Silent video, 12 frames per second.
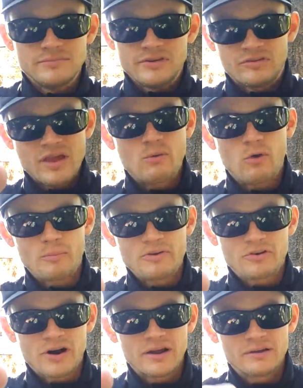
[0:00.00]
Stay warm and
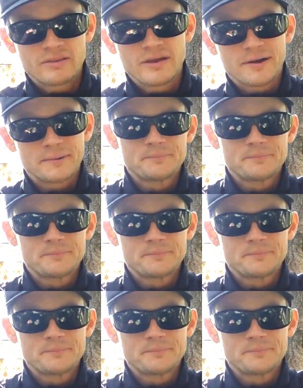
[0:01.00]
dry out there.